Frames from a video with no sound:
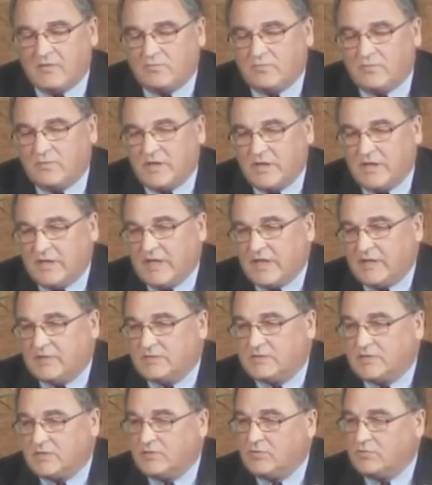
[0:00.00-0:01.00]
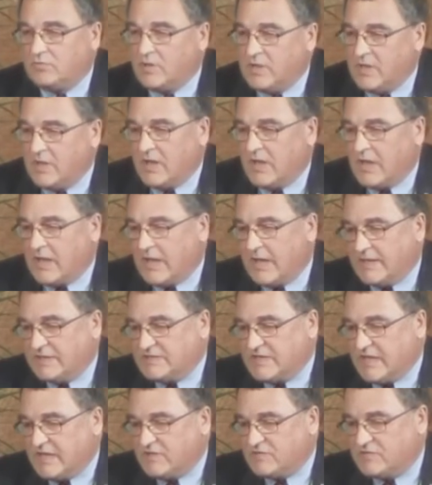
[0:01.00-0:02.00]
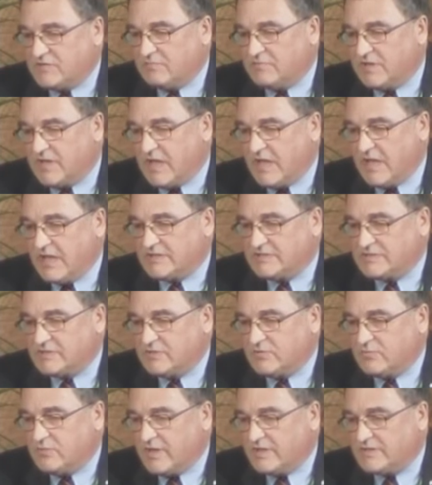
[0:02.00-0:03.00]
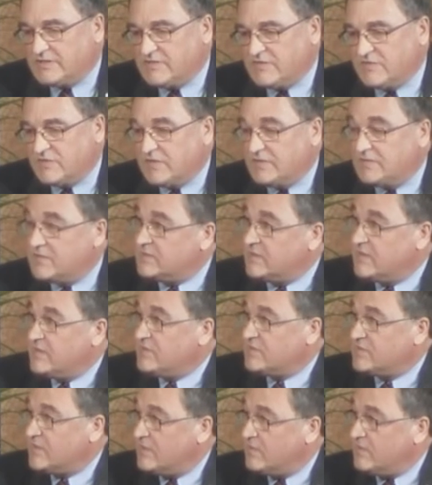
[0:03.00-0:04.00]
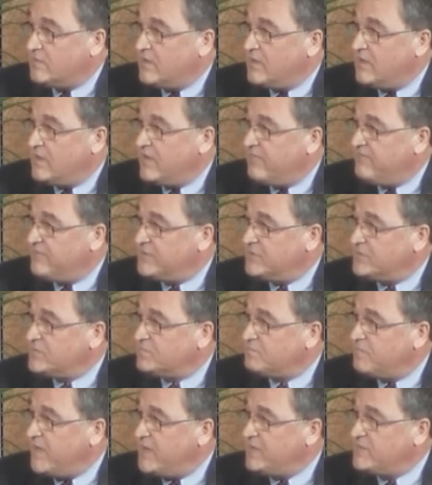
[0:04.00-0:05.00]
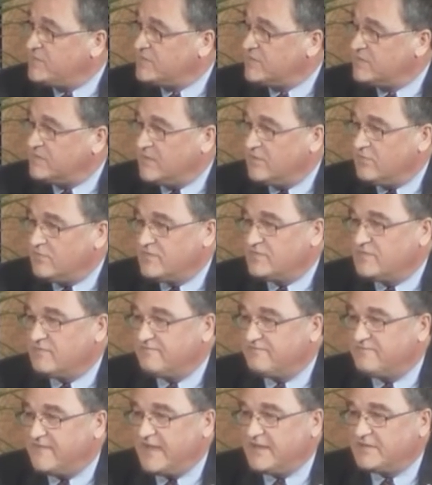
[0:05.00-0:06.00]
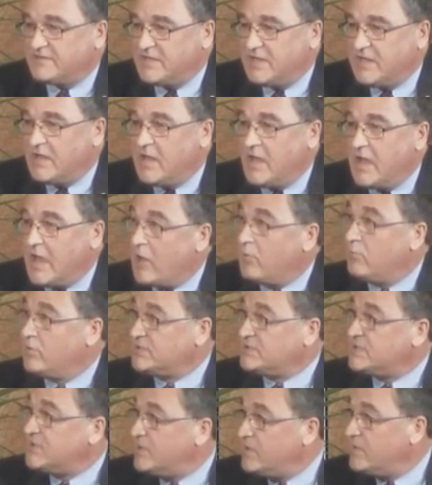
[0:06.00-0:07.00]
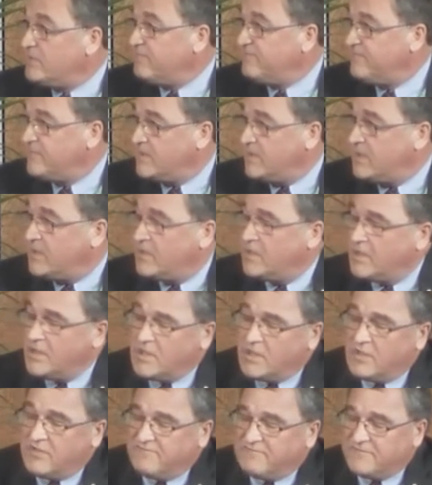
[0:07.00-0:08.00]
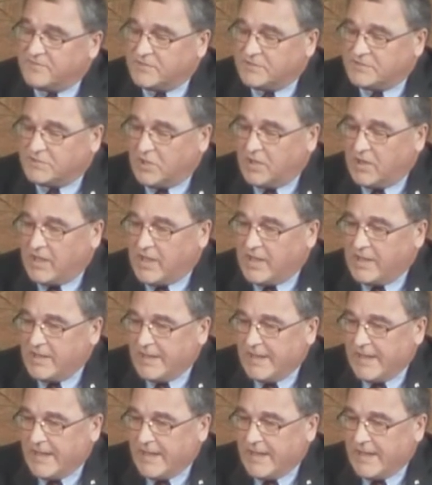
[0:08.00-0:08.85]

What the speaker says: we do take some care to see that these are evidence-based, that there is in fact a return for the dollar.